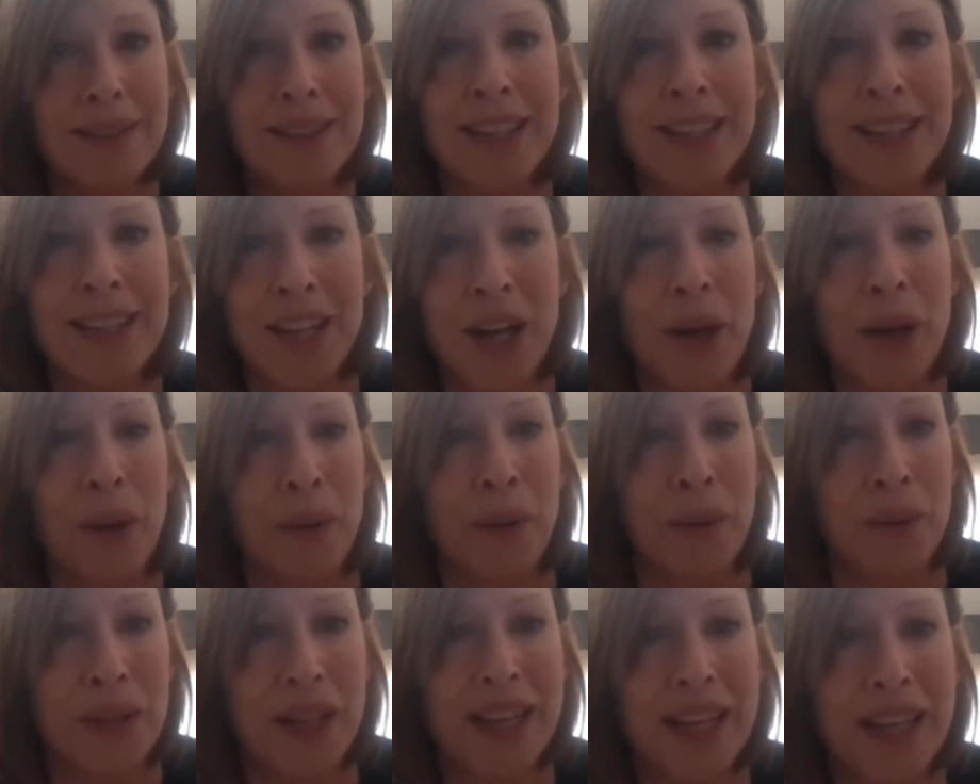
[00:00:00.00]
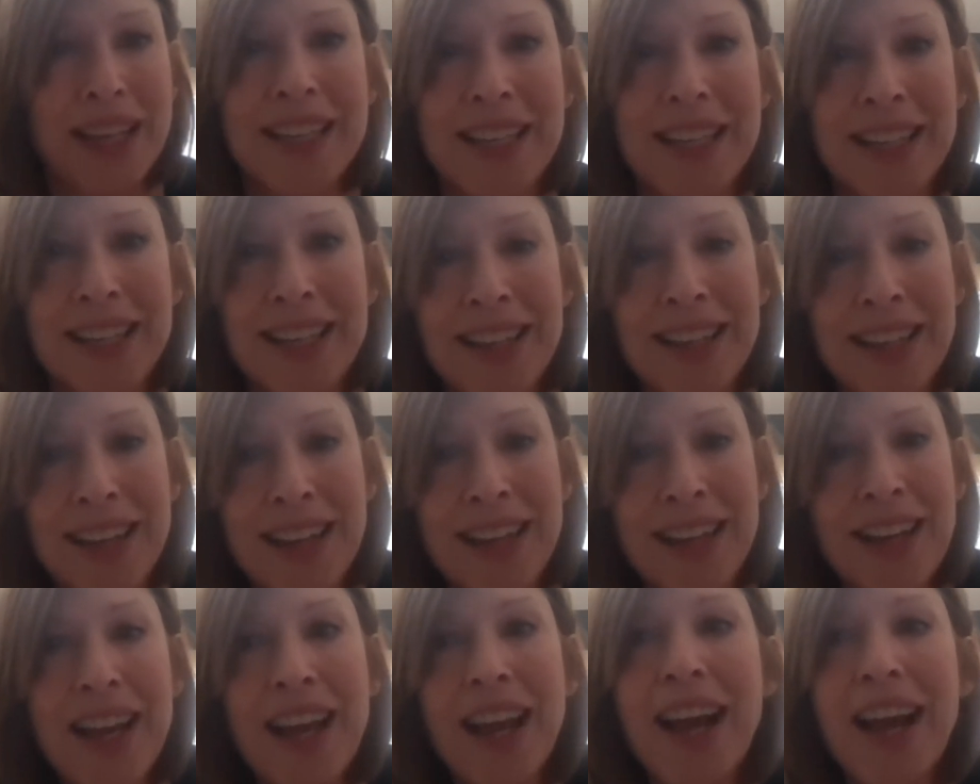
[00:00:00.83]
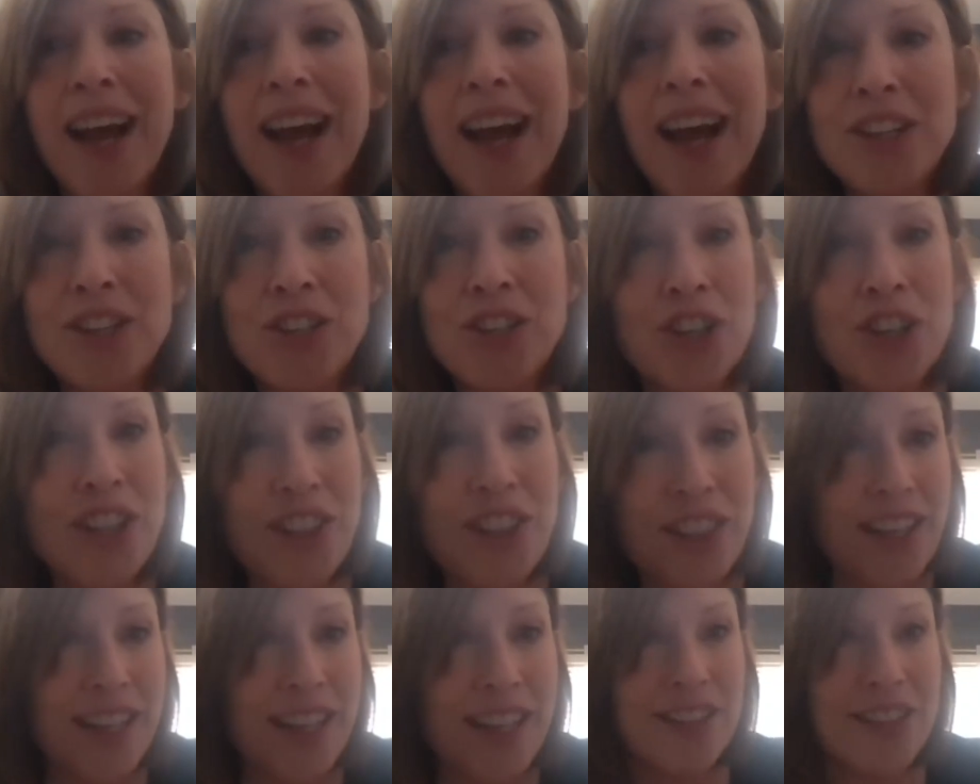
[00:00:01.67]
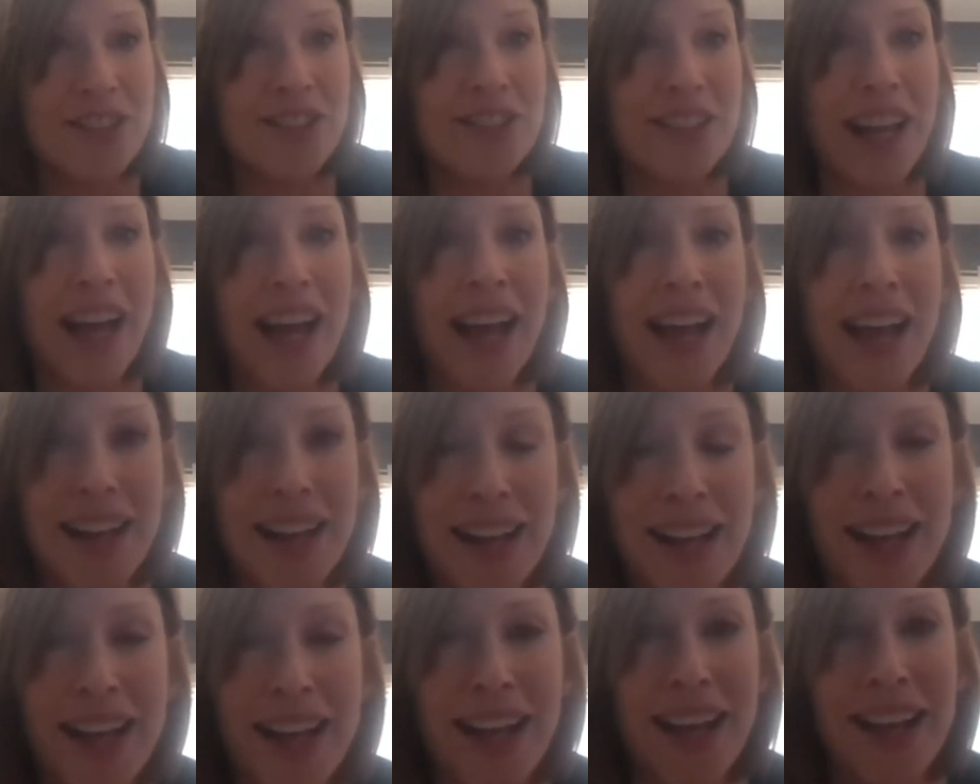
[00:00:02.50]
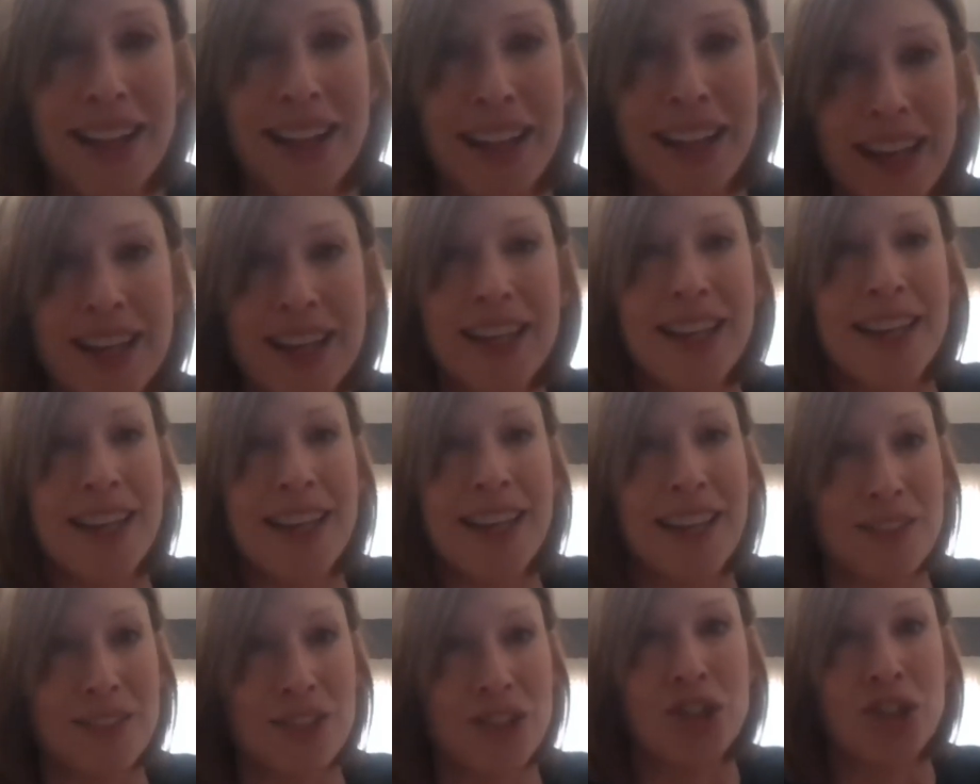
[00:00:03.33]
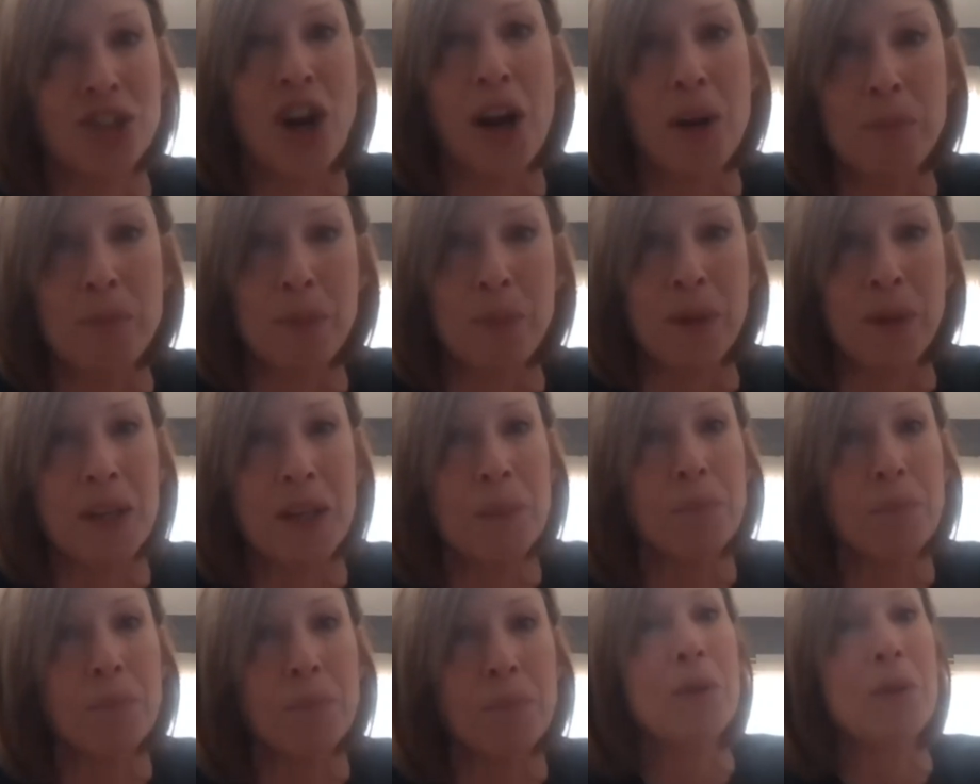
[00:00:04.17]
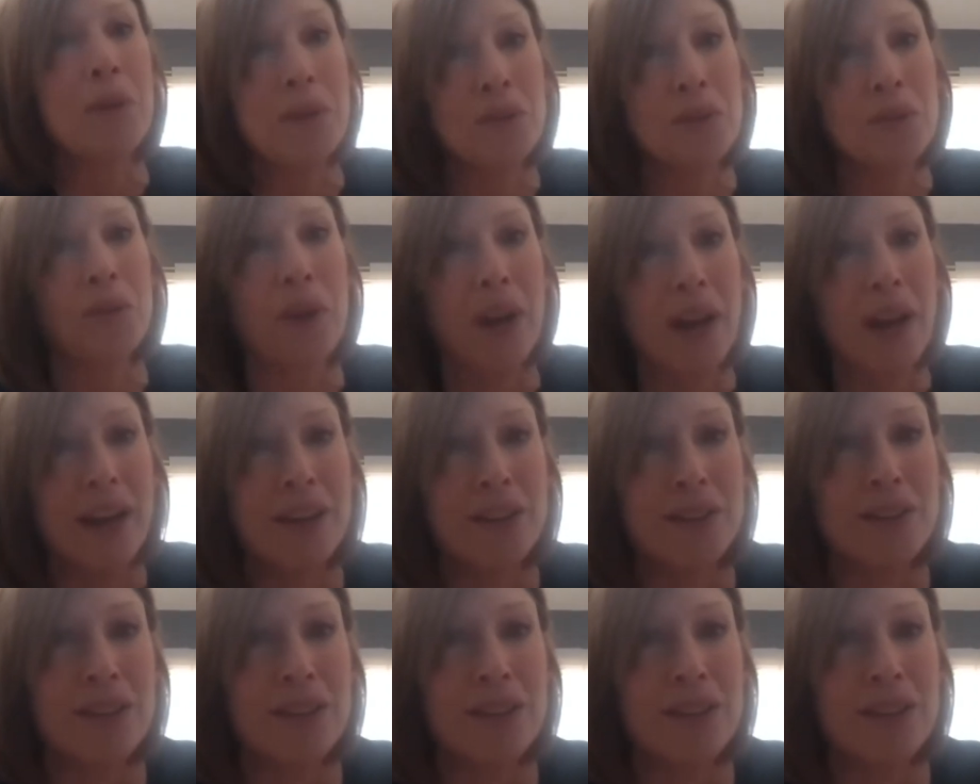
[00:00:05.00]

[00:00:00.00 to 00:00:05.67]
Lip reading: Like, good thing there's not like a sharp implement around.